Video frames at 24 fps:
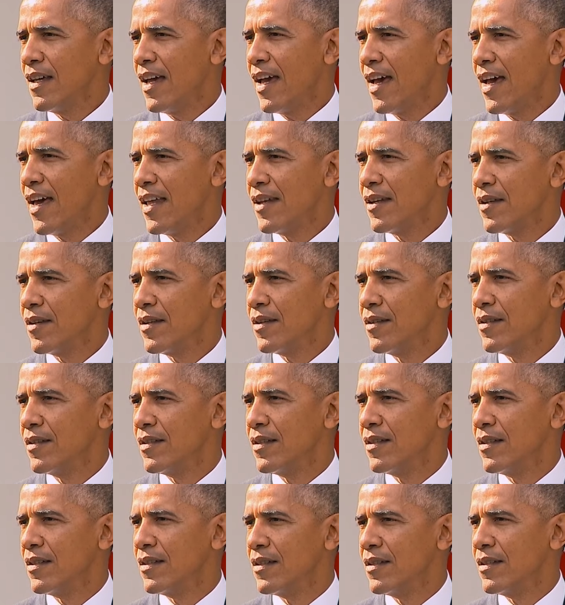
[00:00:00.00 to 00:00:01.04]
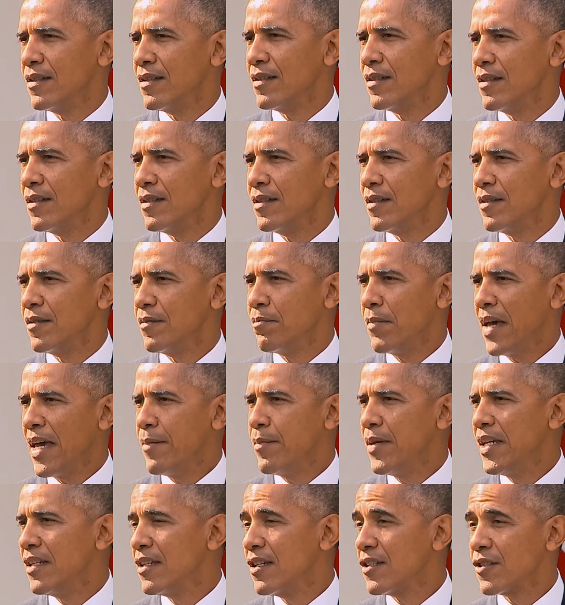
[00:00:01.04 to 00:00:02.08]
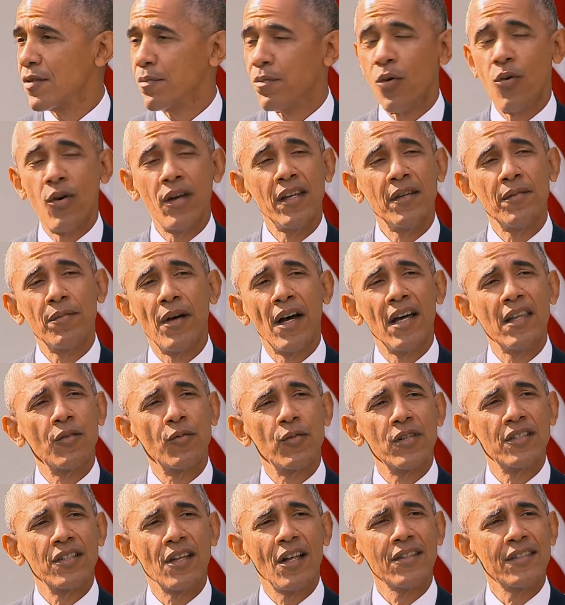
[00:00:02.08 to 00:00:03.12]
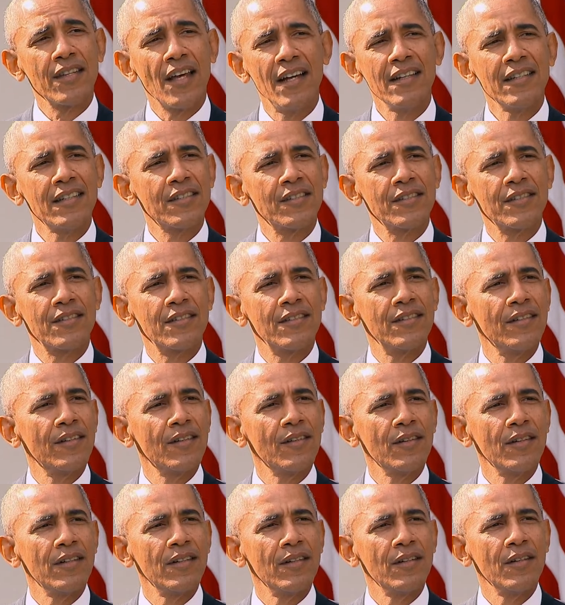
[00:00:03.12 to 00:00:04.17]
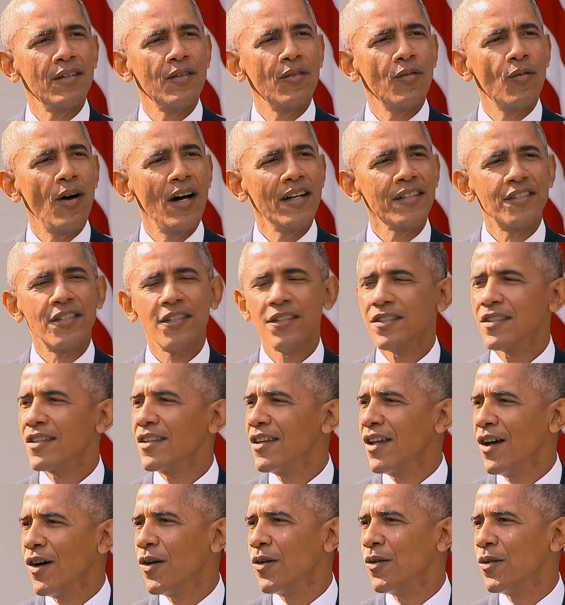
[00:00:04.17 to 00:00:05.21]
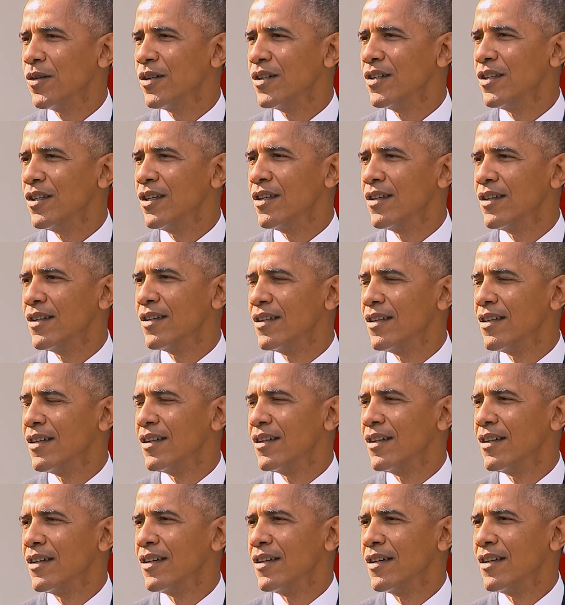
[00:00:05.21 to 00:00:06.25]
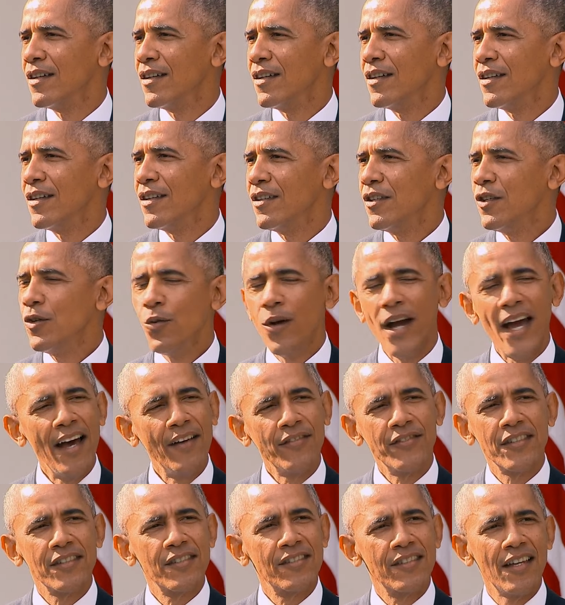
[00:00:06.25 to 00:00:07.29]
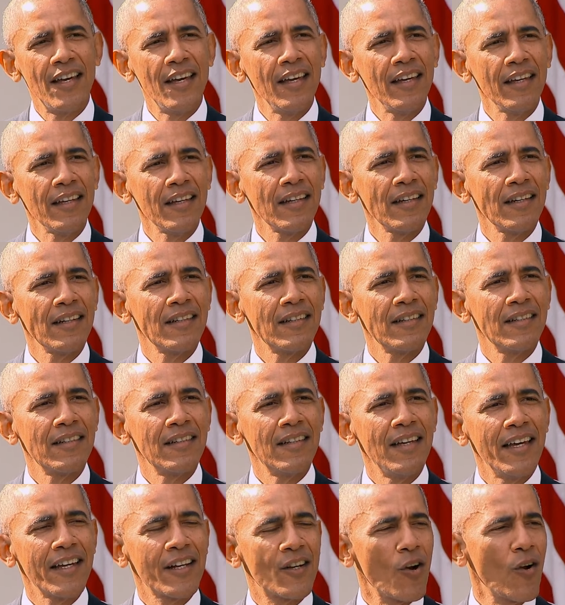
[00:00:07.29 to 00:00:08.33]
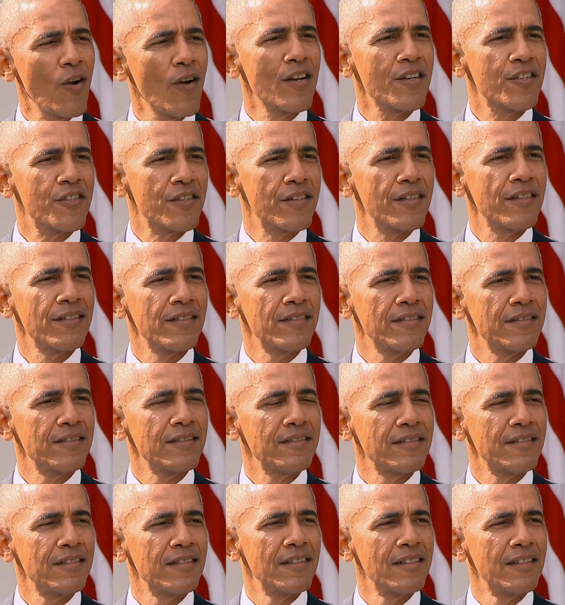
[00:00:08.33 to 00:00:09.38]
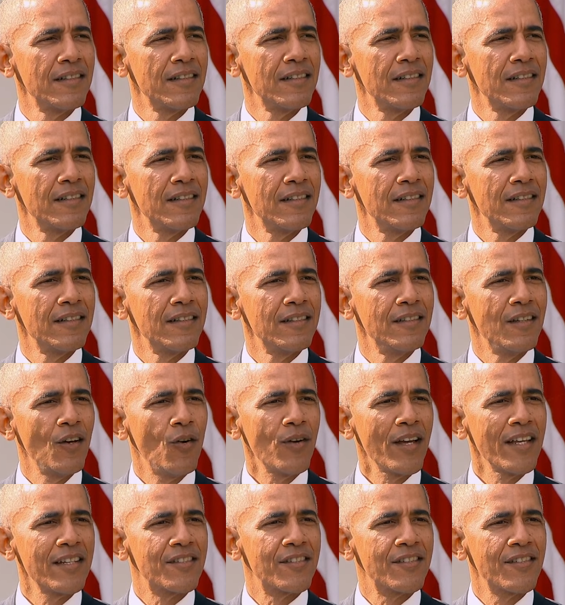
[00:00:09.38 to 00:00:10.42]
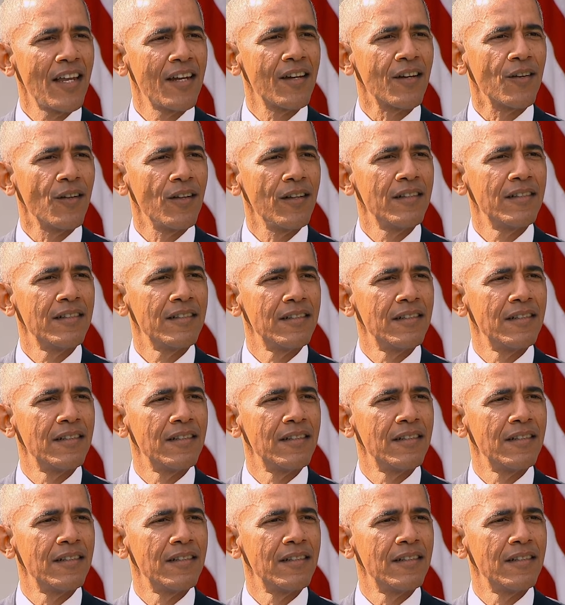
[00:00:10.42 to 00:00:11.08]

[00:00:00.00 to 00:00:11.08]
and may be disappointed by the results, I just want you to know you have to stay encouraged. Don't get cynical.